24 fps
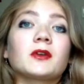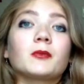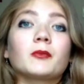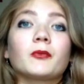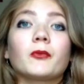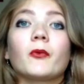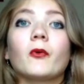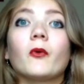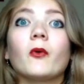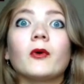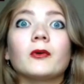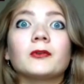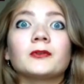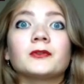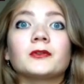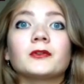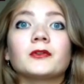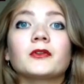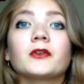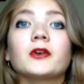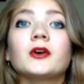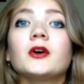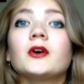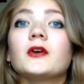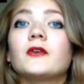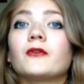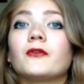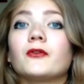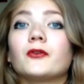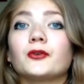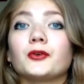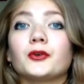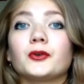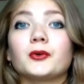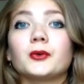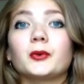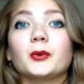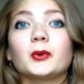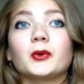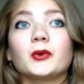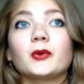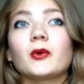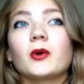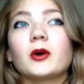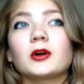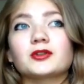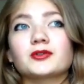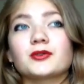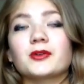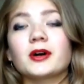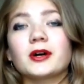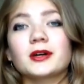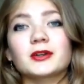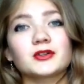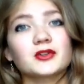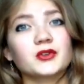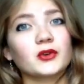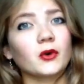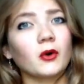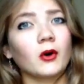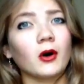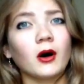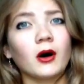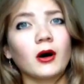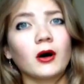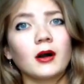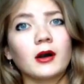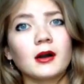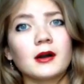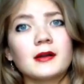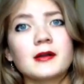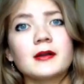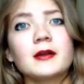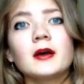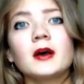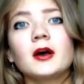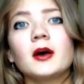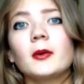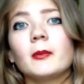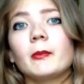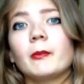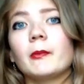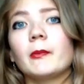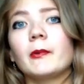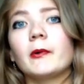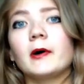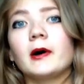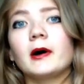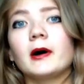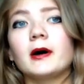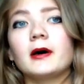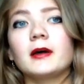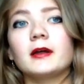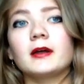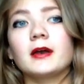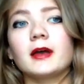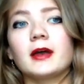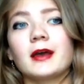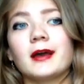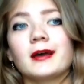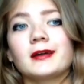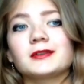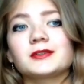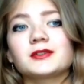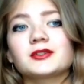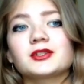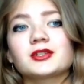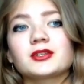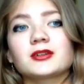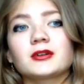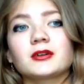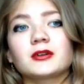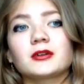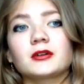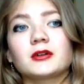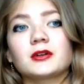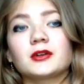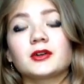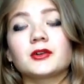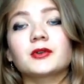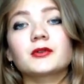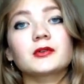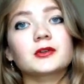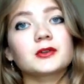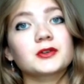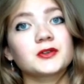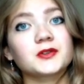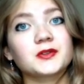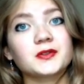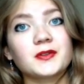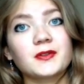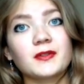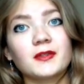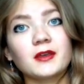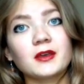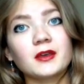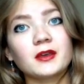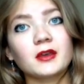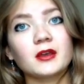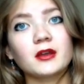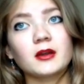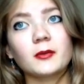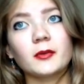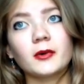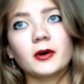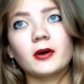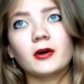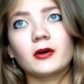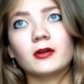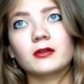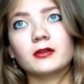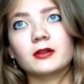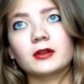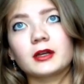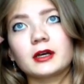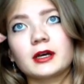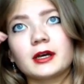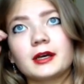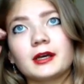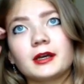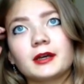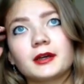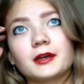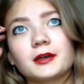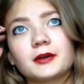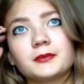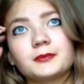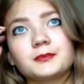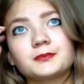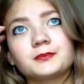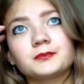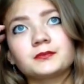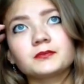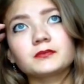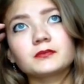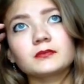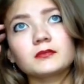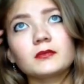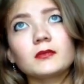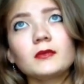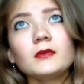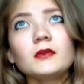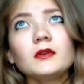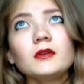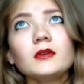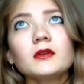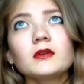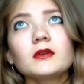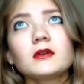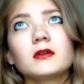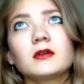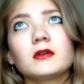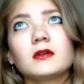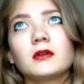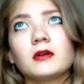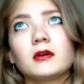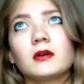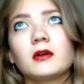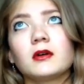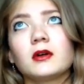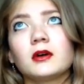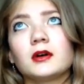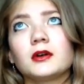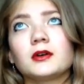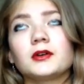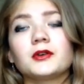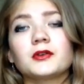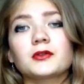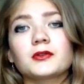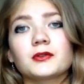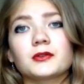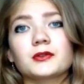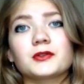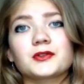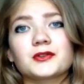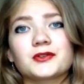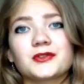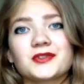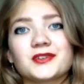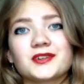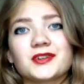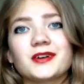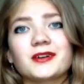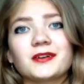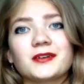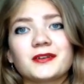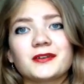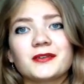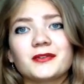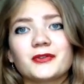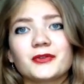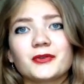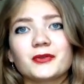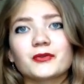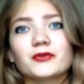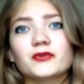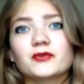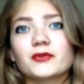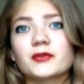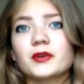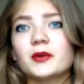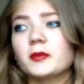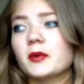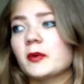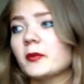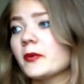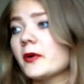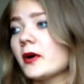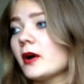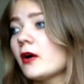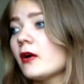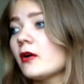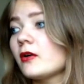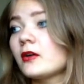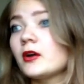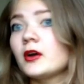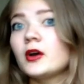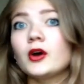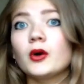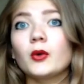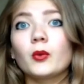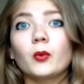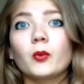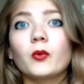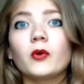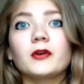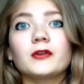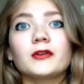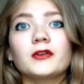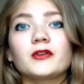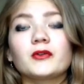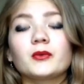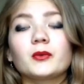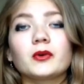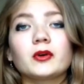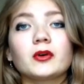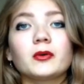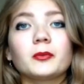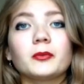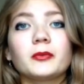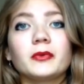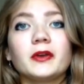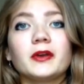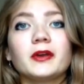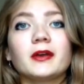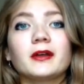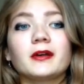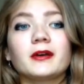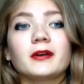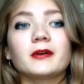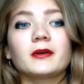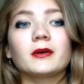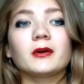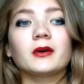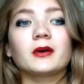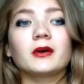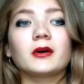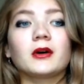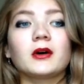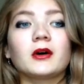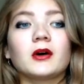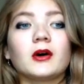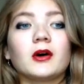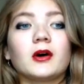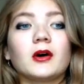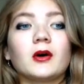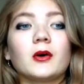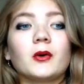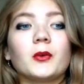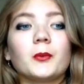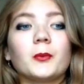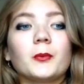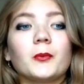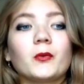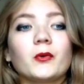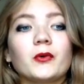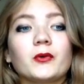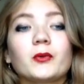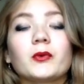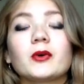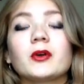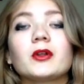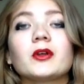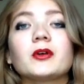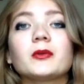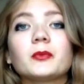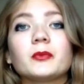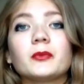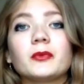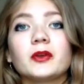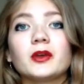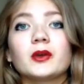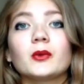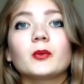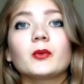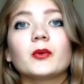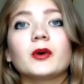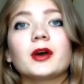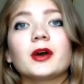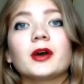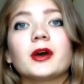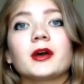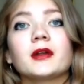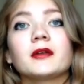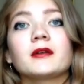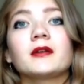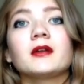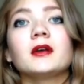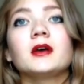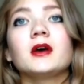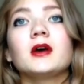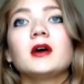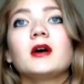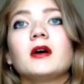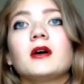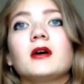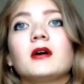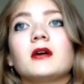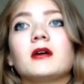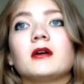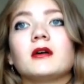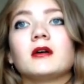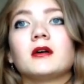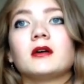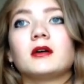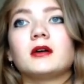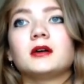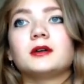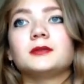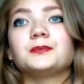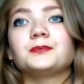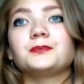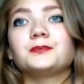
important for you, you are trying so hard, but and uh, you're thinking about like uh, you're starting to dream about what it will be, uh, what will it be when uh,